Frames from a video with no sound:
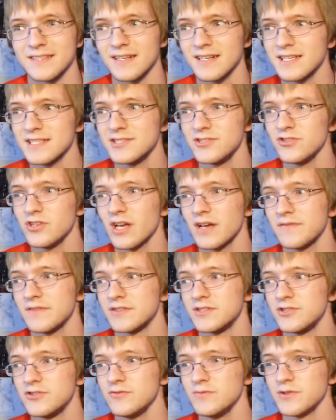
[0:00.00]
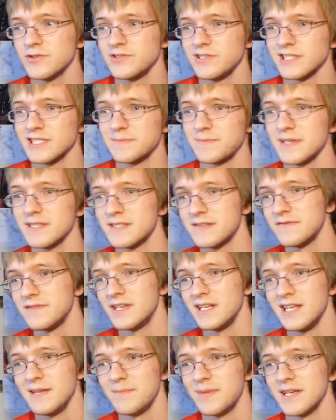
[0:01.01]
Unless you have the 2 most expensive
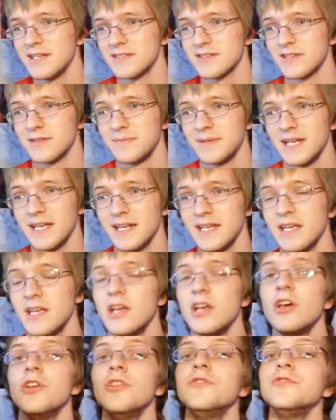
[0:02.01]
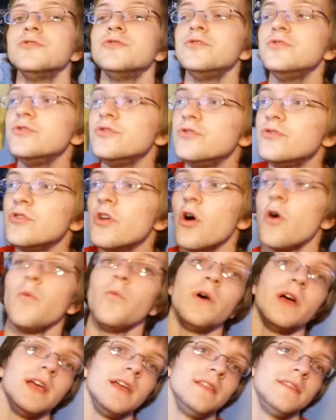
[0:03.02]
guinea pigs on the planet, there's no
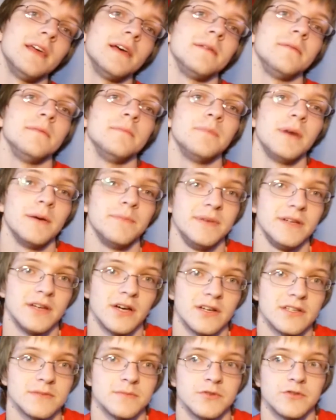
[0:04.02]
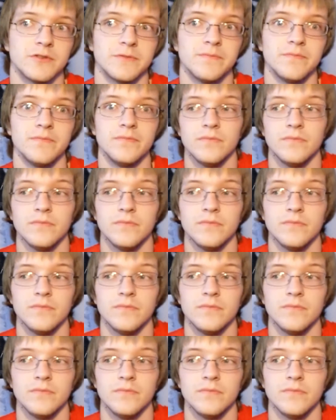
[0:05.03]
way that puppy costs more.